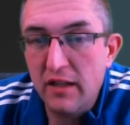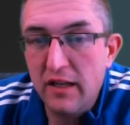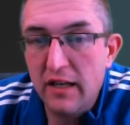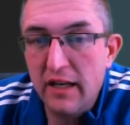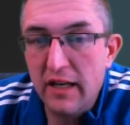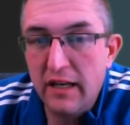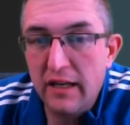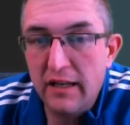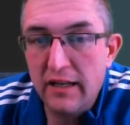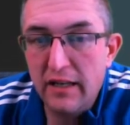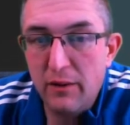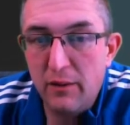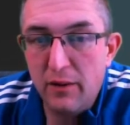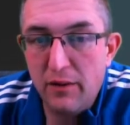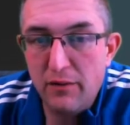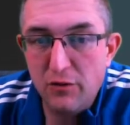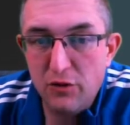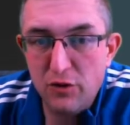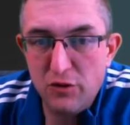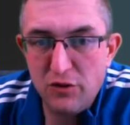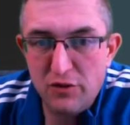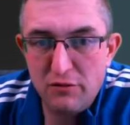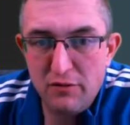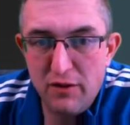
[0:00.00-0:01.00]
Now I've
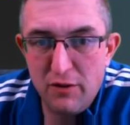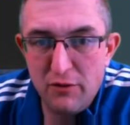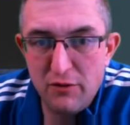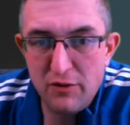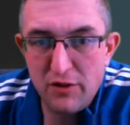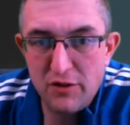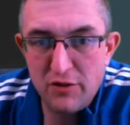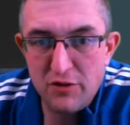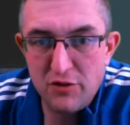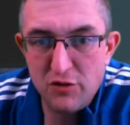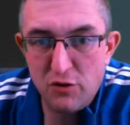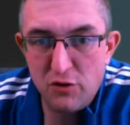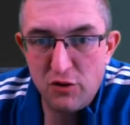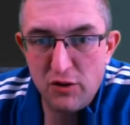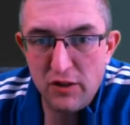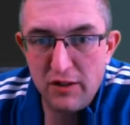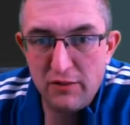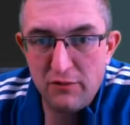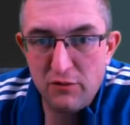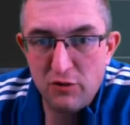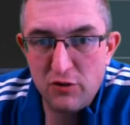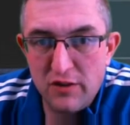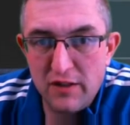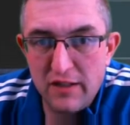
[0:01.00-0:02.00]
looked around at Chorley,
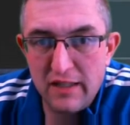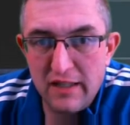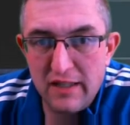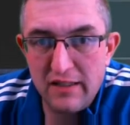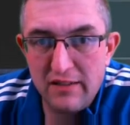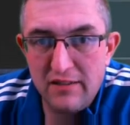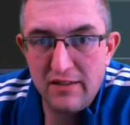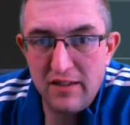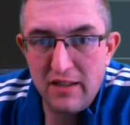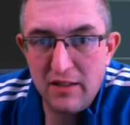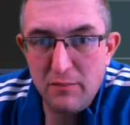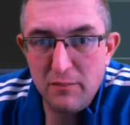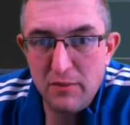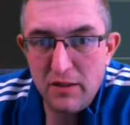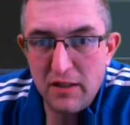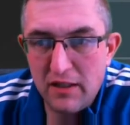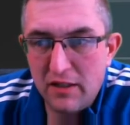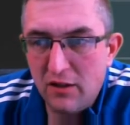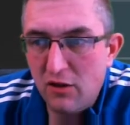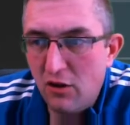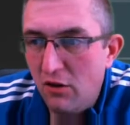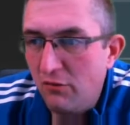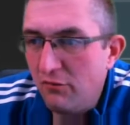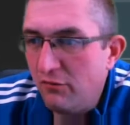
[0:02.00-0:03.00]
I've looked at their team, and I
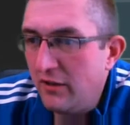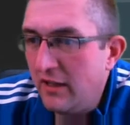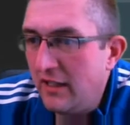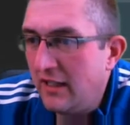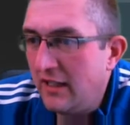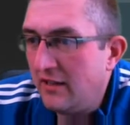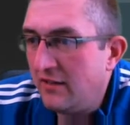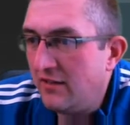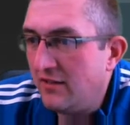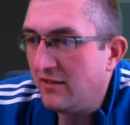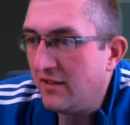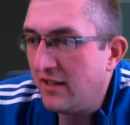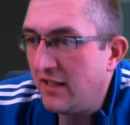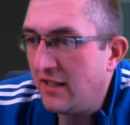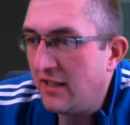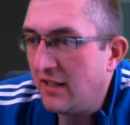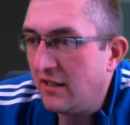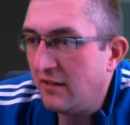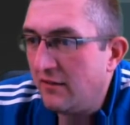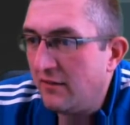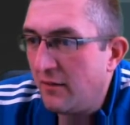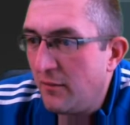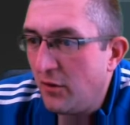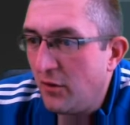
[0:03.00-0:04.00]
can't really see,
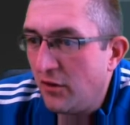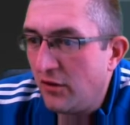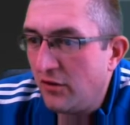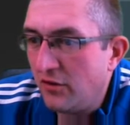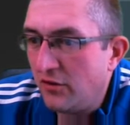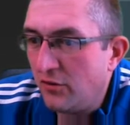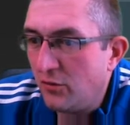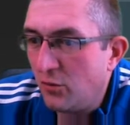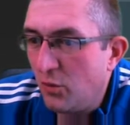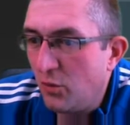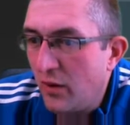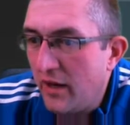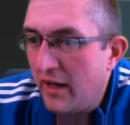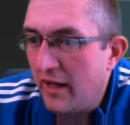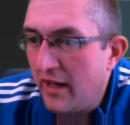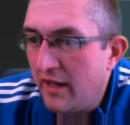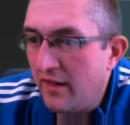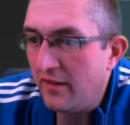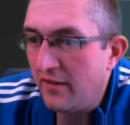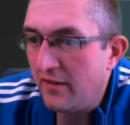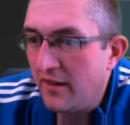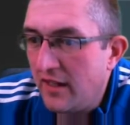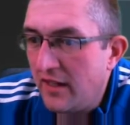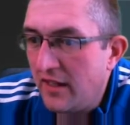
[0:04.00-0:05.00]
if I'm honest,
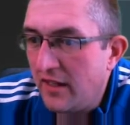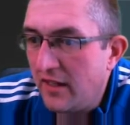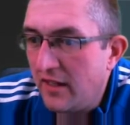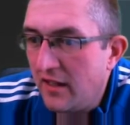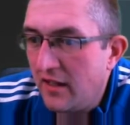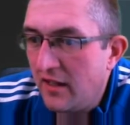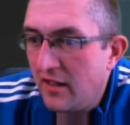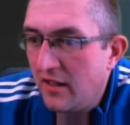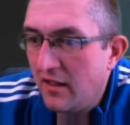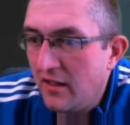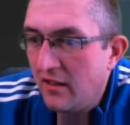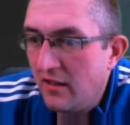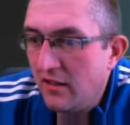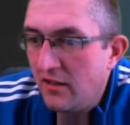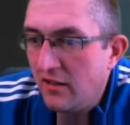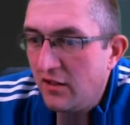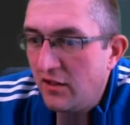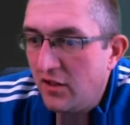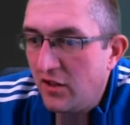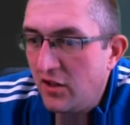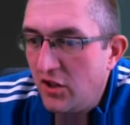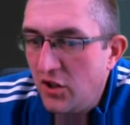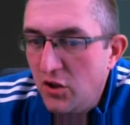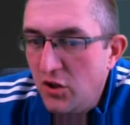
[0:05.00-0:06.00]
where the
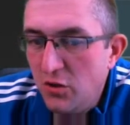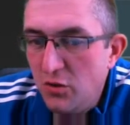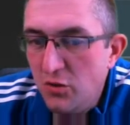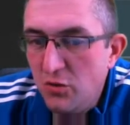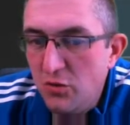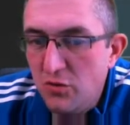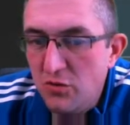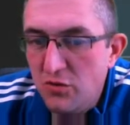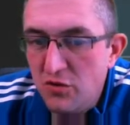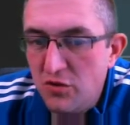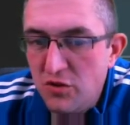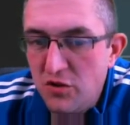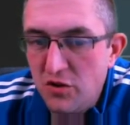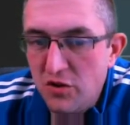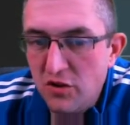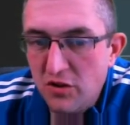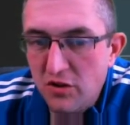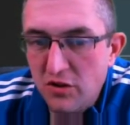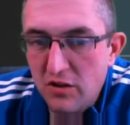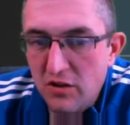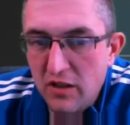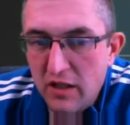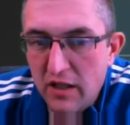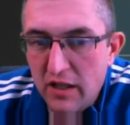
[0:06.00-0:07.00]
huge,
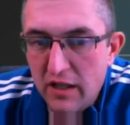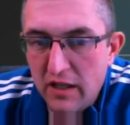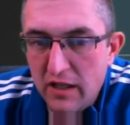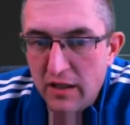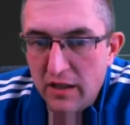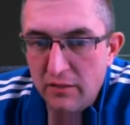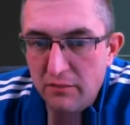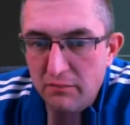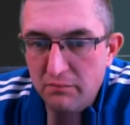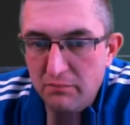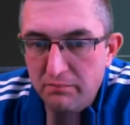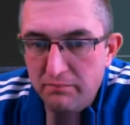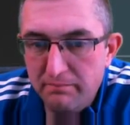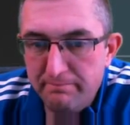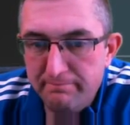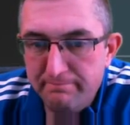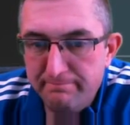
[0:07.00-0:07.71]
I